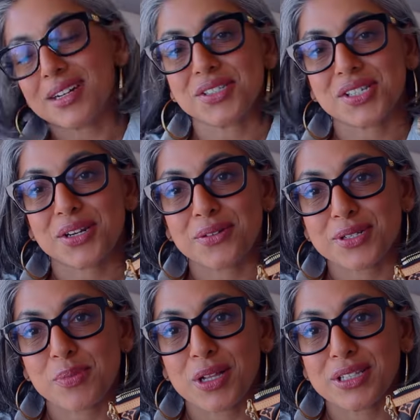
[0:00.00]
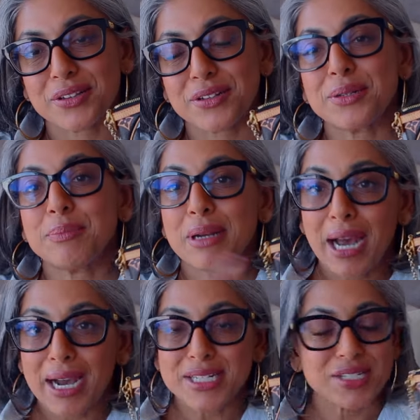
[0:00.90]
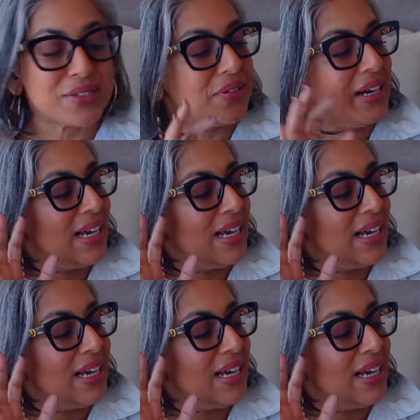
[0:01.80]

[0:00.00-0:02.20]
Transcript: consider a small leather good, but I do.